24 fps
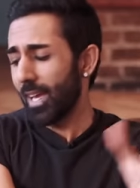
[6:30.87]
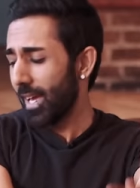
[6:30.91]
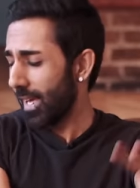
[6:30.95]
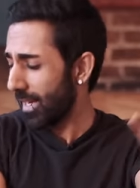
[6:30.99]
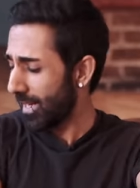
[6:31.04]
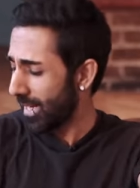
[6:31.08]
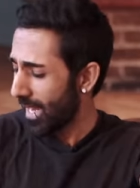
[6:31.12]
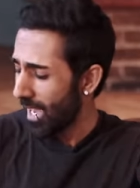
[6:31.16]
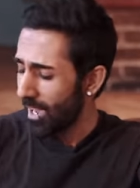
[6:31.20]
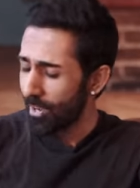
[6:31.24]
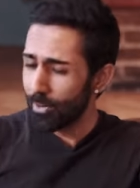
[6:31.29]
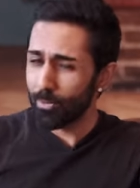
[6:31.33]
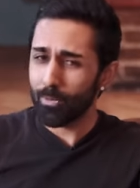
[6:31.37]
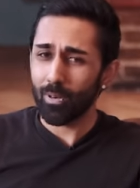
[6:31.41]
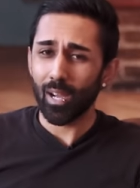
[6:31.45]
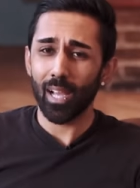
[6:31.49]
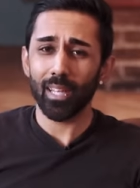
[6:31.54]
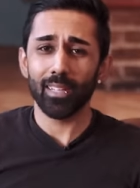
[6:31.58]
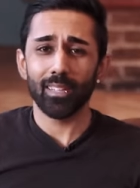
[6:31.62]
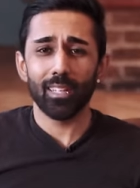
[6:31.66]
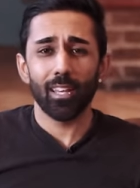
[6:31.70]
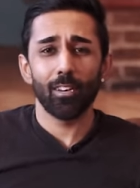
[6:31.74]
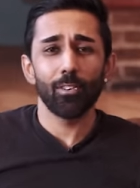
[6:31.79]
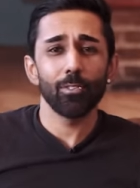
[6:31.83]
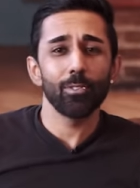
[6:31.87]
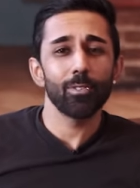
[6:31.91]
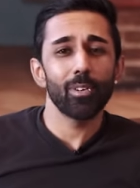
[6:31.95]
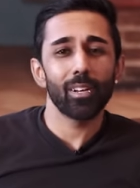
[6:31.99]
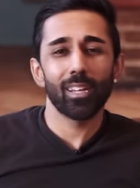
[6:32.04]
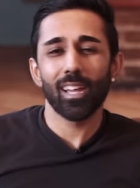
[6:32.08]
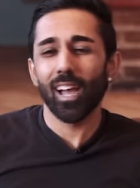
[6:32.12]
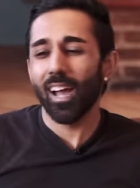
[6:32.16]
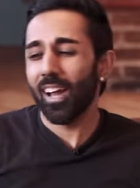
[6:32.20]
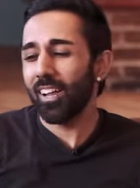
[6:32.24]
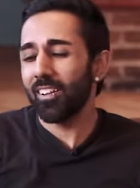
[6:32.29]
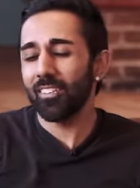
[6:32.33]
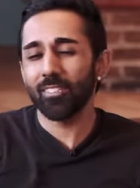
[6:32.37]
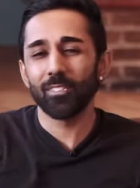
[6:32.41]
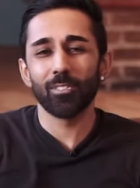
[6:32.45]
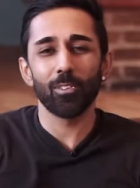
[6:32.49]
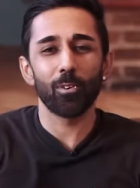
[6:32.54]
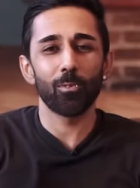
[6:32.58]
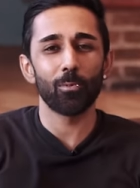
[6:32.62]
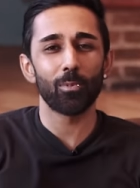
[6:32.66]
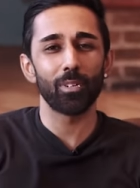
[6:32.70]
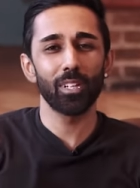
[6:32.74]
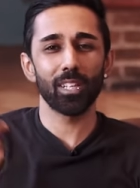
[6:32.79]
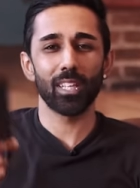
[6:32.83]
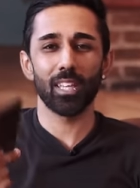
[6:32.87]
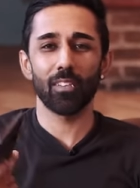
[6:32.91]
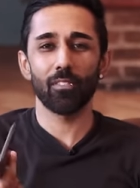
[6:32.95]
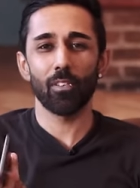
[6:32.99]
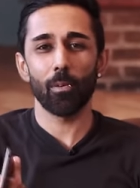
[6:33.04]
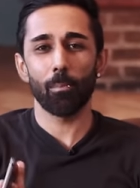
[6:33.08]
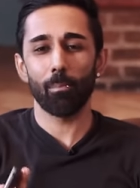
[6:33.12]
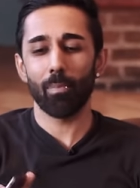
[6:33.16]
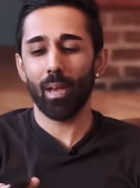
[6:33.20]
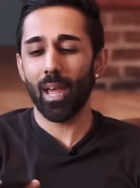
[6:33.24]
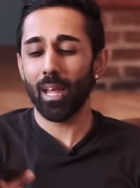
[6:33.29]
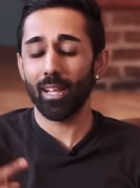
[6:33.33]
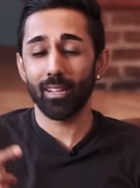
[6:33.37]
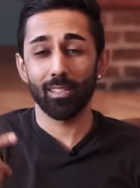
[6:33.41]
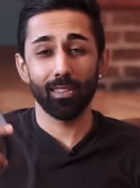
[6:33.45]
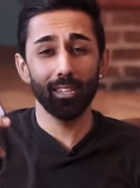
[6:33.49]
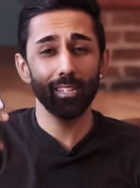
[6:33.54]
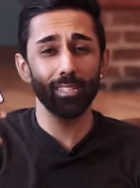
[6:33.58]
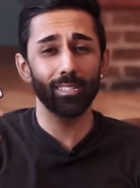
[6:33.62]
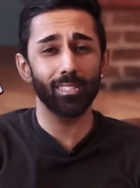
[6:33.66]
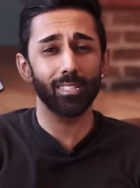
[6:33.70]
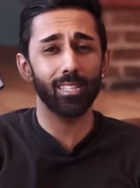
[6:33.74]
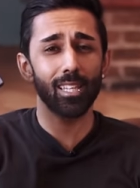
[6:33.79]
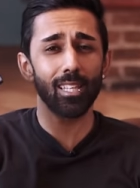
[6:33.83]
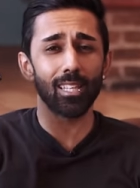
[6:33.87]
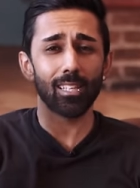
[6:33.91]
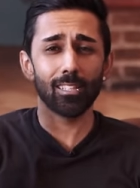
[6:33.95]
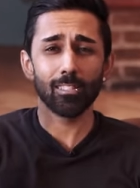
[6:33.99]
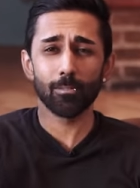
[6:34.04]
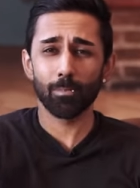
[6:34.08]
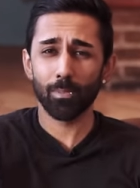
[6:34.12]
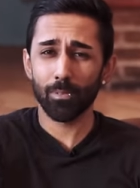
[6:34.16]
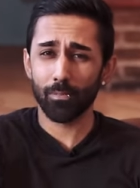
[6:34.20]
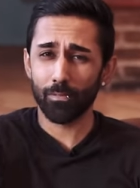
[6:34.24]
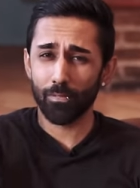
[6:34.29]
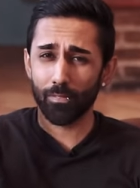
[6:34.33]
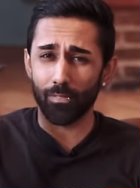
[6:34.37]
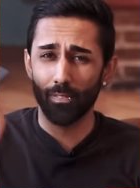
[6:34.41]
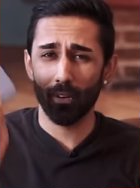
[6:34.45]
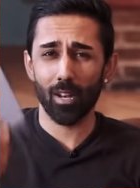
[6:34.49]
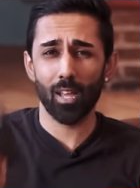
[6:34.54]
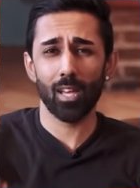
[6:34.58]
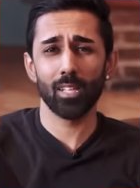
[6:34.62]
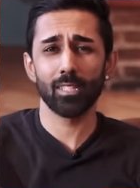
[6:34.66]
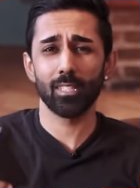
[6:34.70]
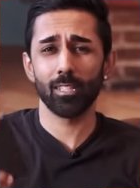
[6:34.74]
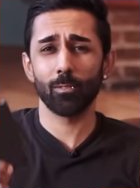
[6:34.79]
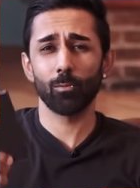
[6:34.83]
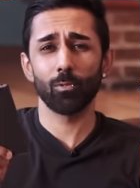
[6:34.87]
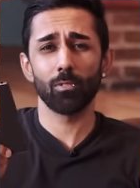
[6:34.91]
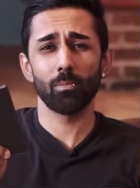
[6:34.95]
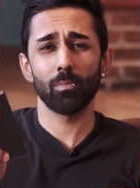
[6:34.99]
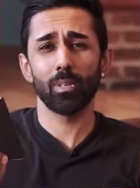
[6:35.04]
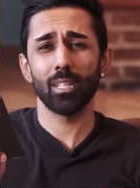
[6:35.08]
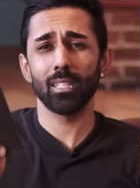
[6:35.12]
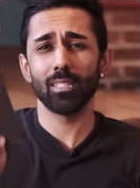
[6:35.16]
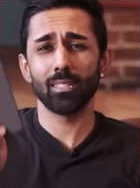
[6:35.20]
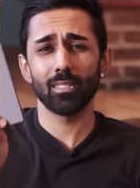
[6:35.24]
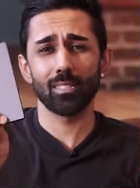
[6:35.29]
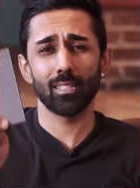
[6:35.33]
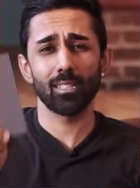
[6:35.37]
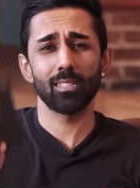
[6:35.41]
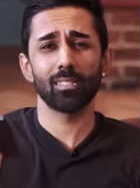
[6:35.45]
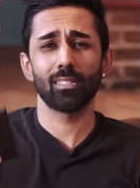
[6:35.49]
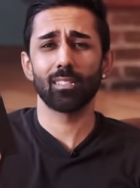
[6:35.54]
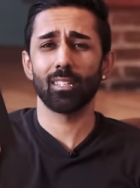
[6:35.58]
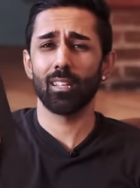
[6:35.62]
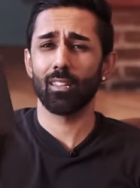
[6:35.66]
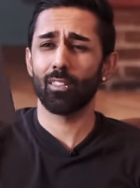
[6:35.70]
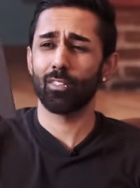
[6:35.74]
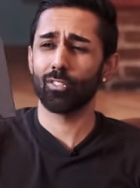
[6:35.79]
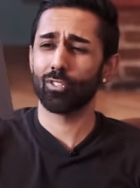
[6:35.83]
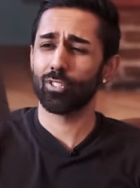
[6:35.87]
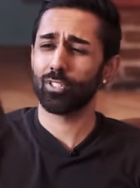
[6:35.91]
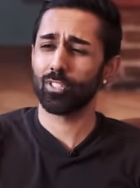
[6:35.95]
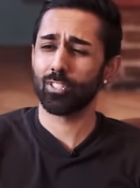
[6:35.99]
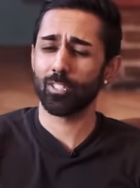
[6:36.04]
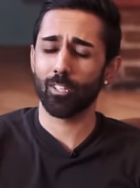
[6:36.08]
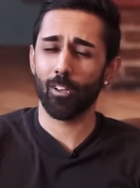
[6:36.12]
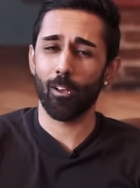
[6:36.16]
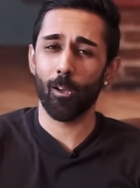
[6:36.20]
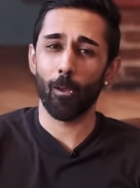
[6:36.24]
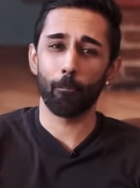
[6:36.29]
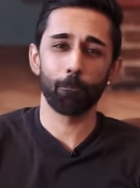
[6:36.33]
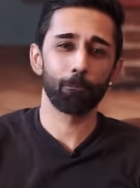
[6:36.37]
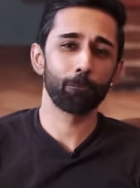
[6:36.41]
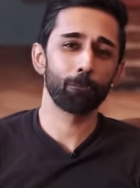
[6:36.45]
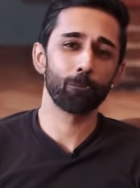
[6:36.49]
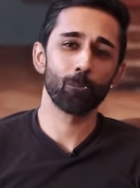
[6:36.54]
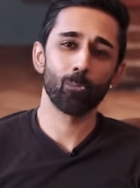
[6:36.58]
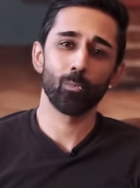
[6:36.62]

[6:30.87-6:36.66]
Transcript: And now I tell you, I kind of don't want to give it back. This thing has been flirting with me since the start.